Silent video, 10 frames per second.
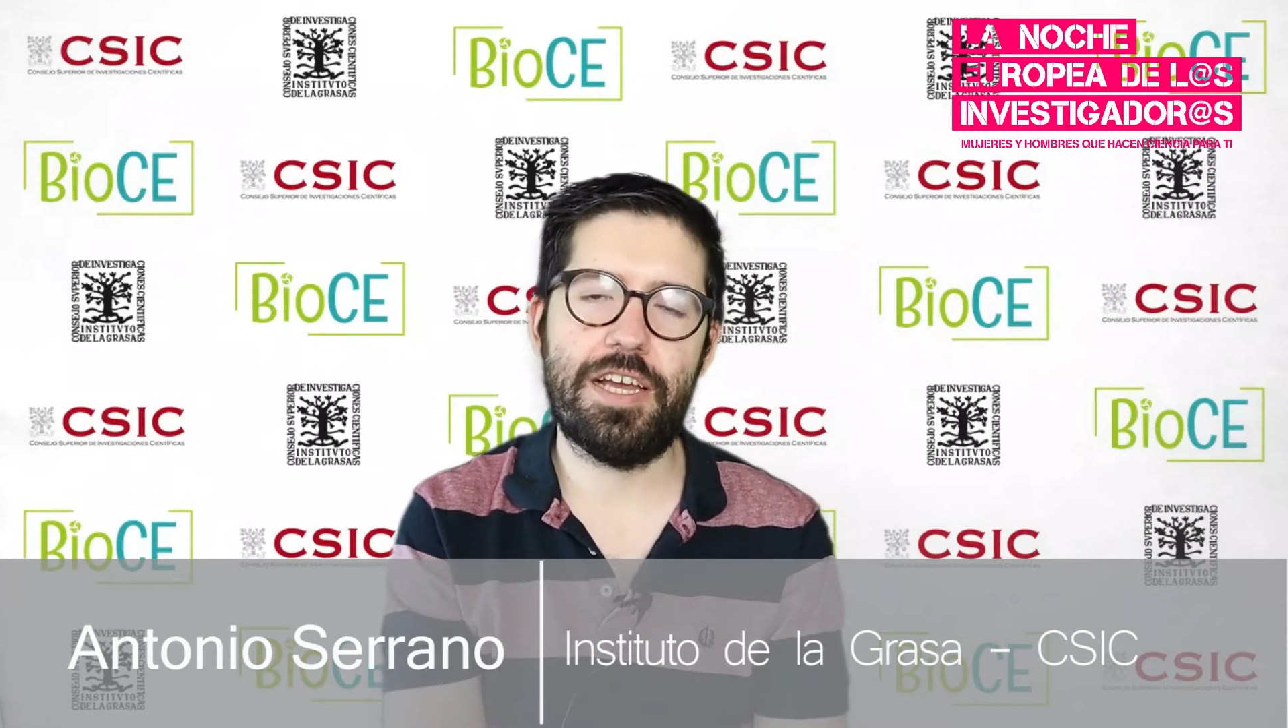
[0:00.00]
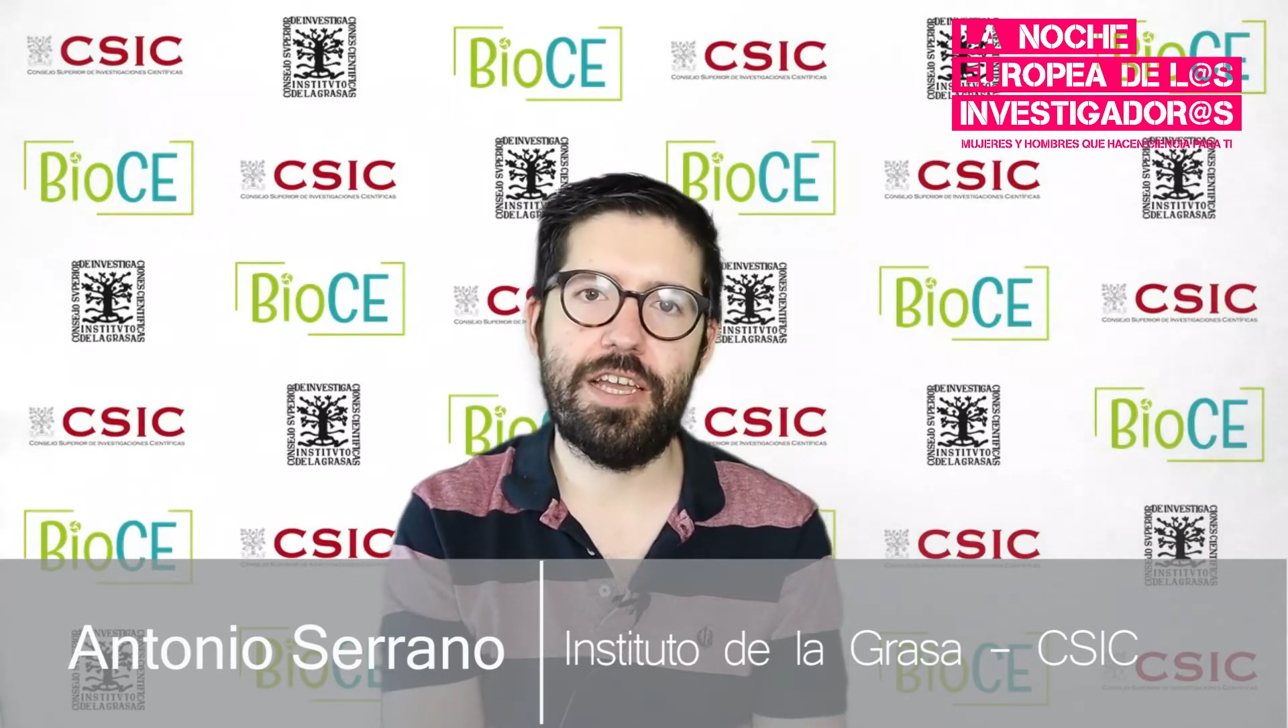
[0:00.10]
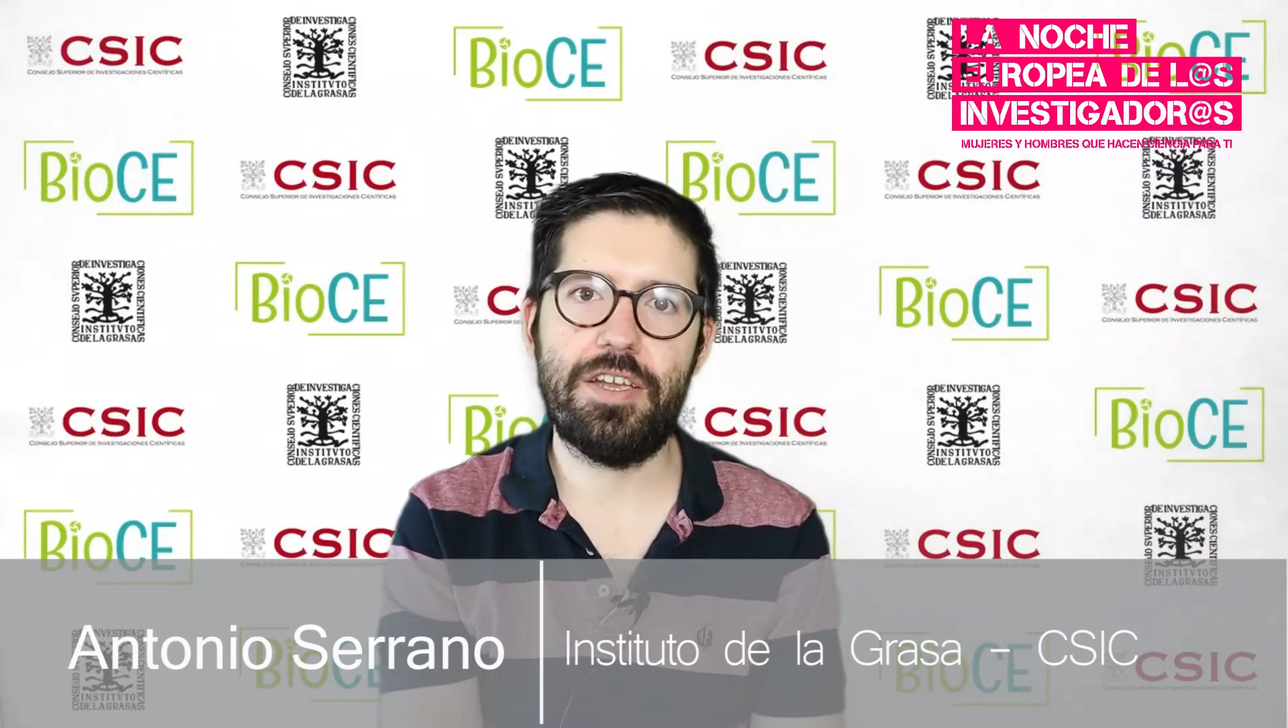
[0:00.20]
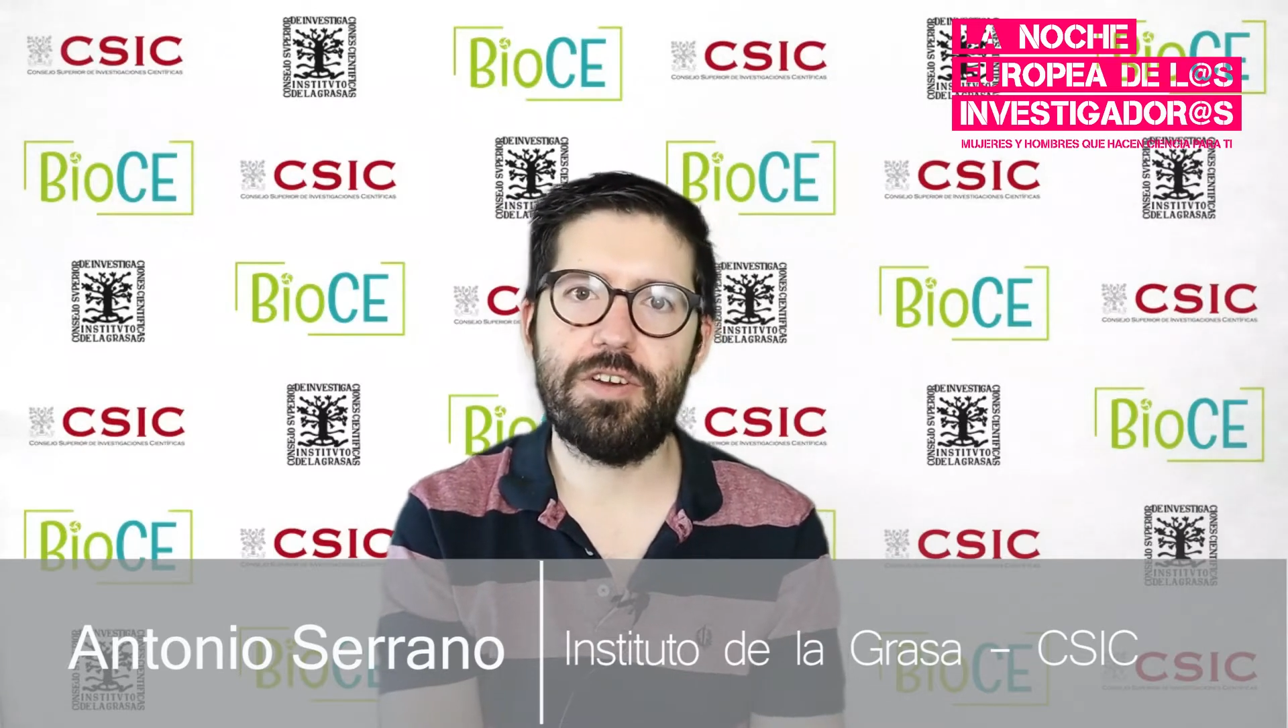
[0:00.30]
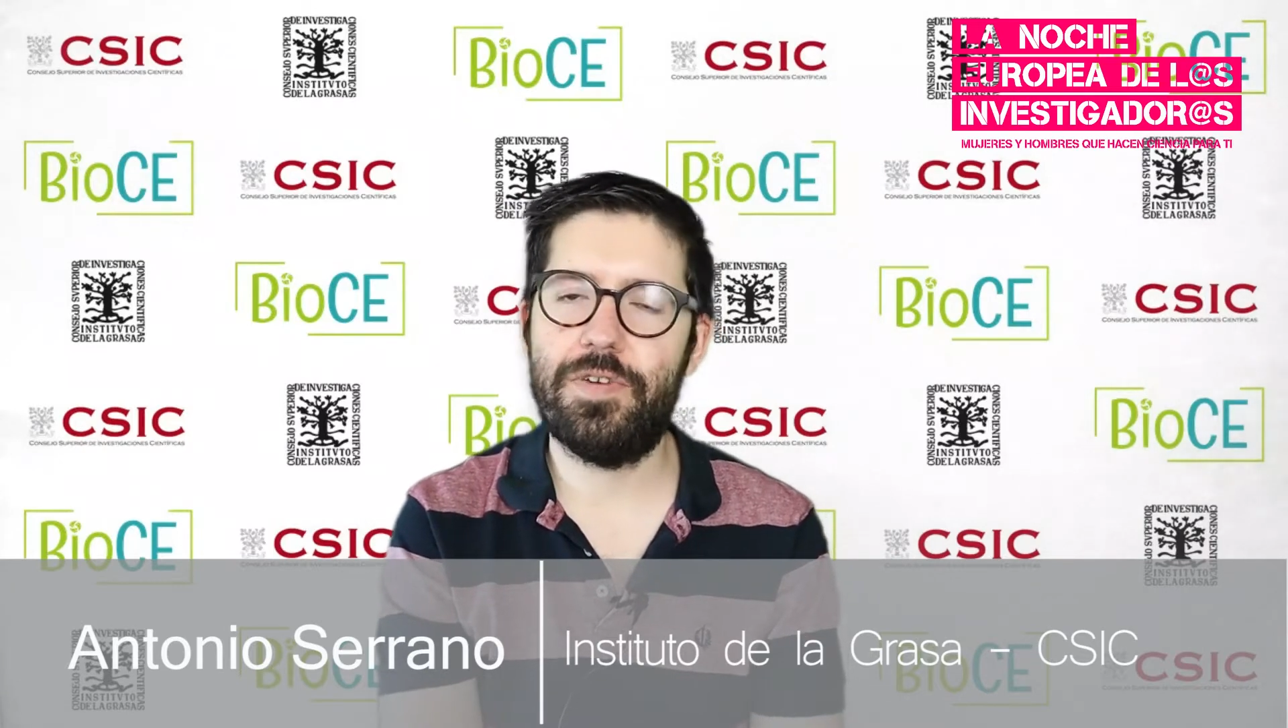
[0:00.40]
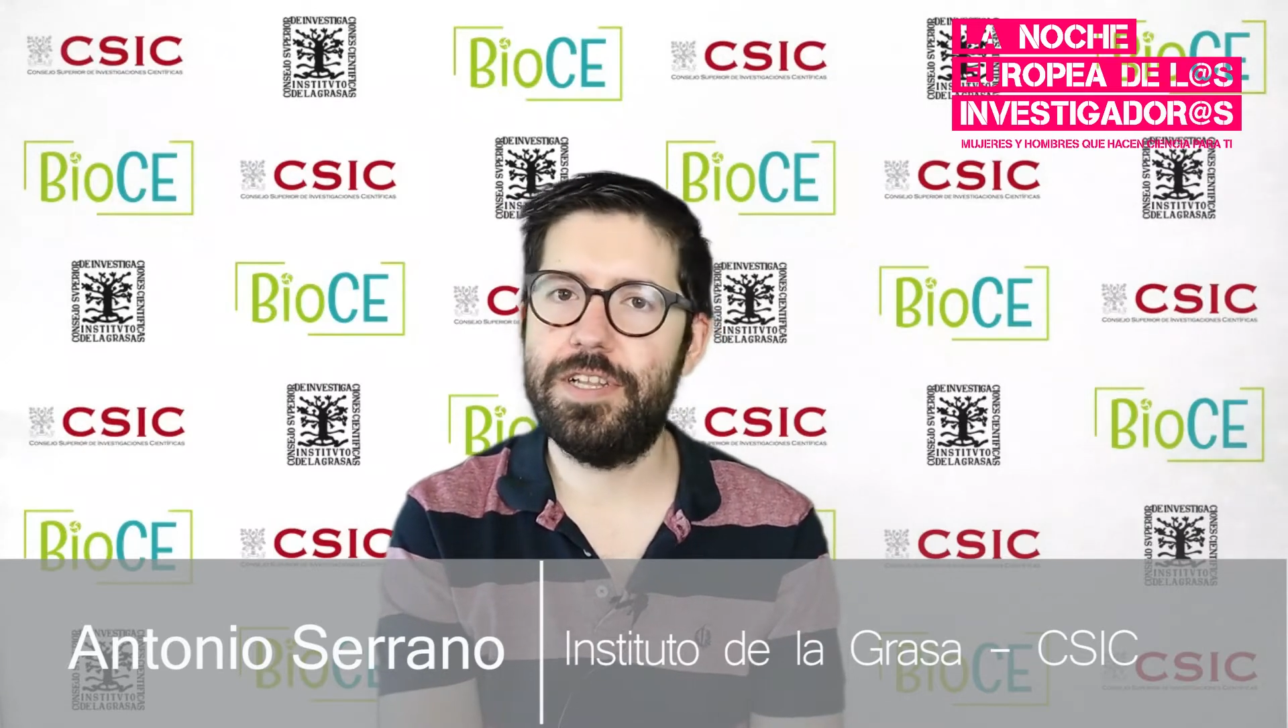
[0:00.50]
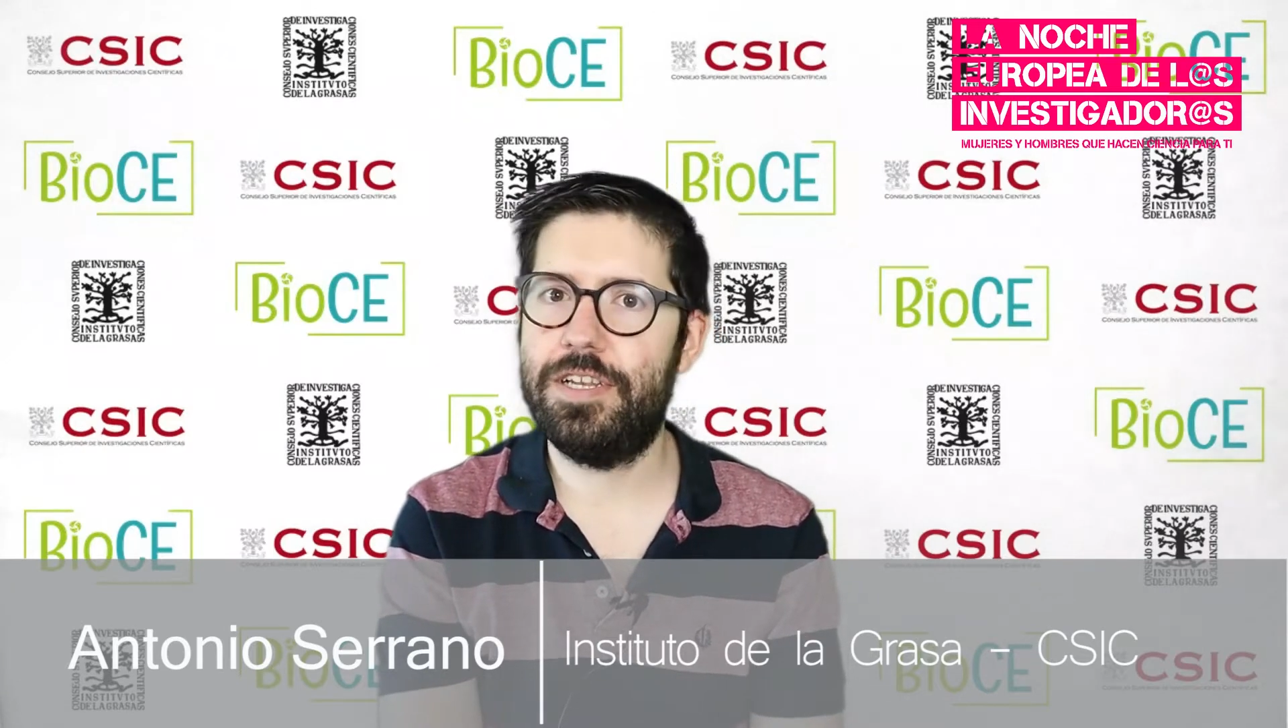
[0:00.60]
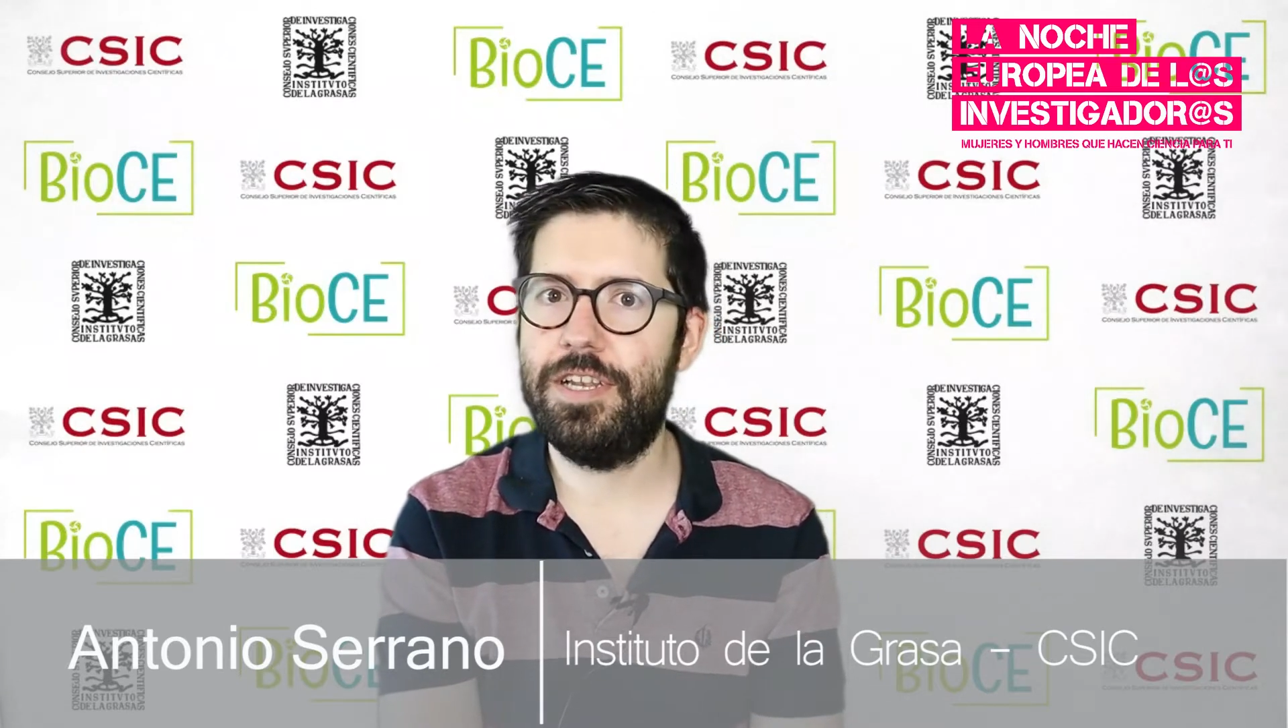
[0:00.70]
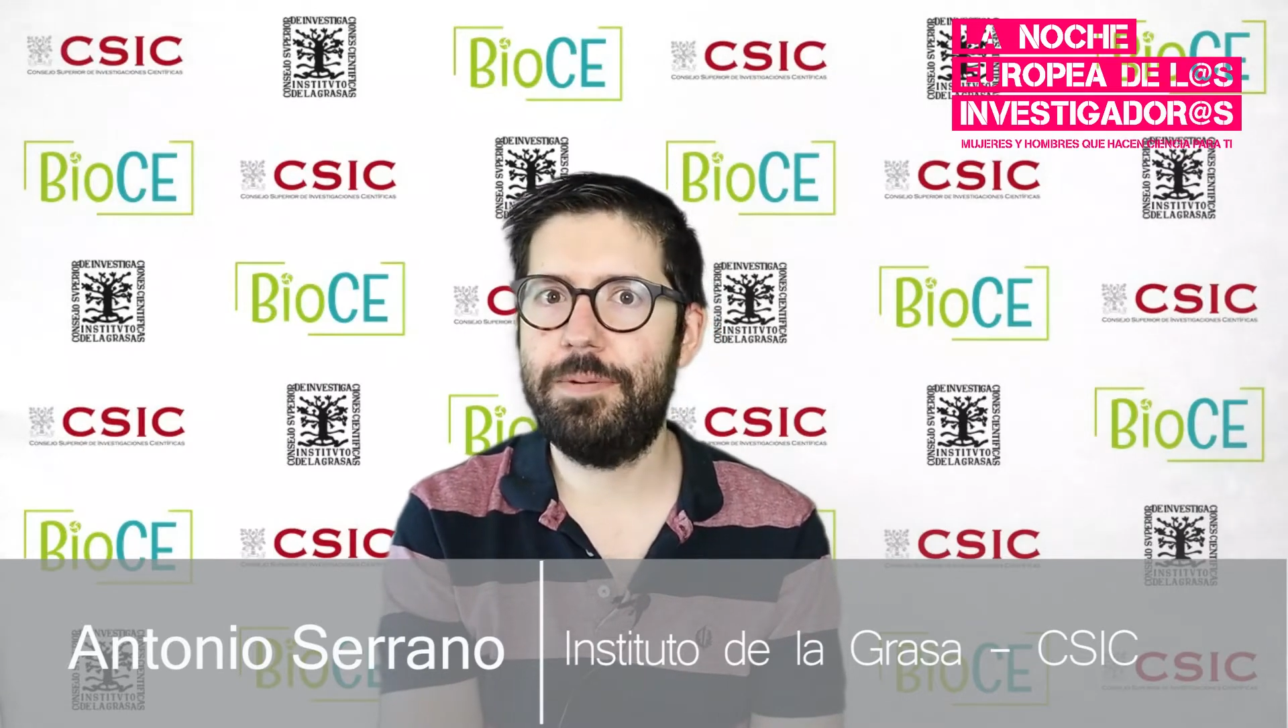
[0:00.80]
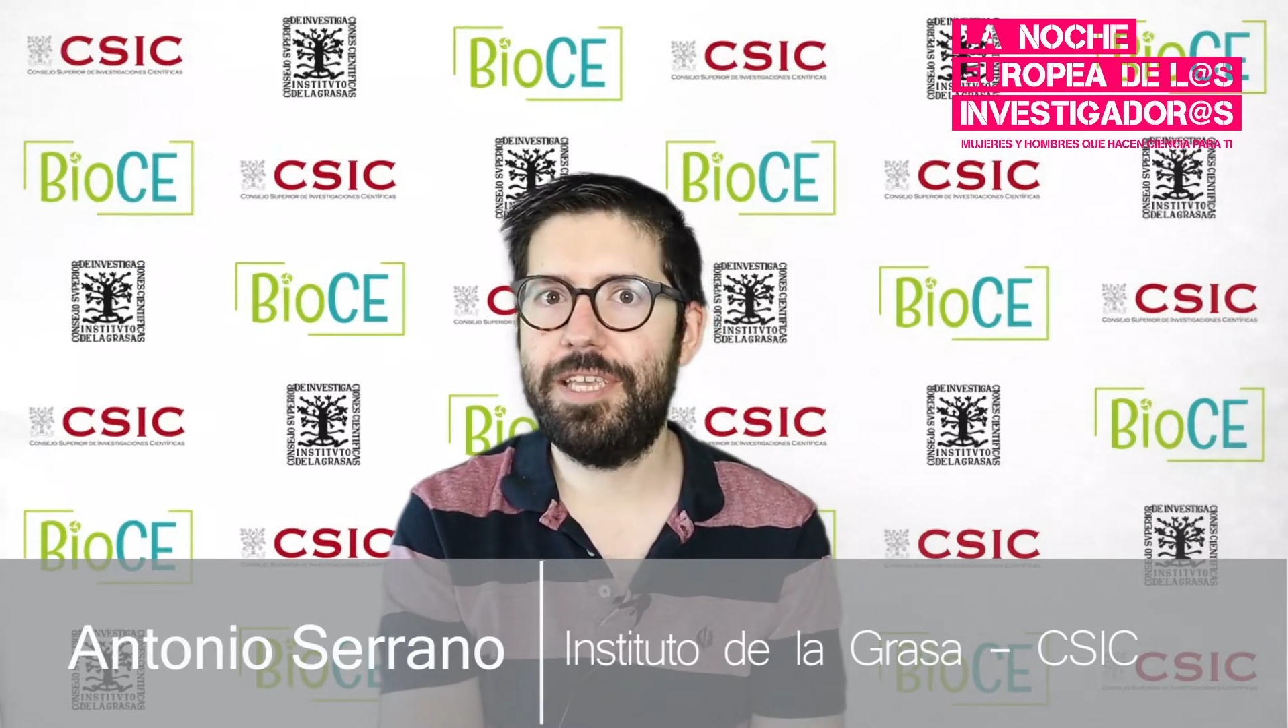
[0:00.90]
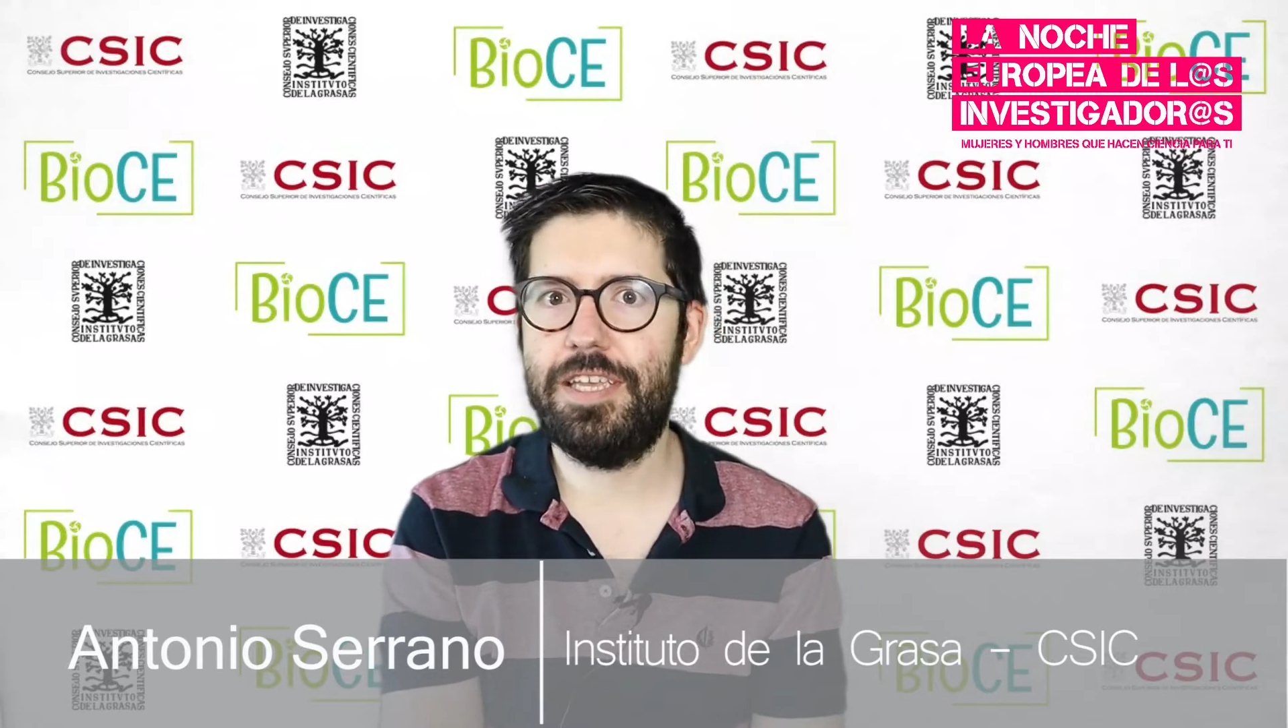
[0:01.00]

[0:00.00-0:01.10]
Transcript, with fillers: and I currently live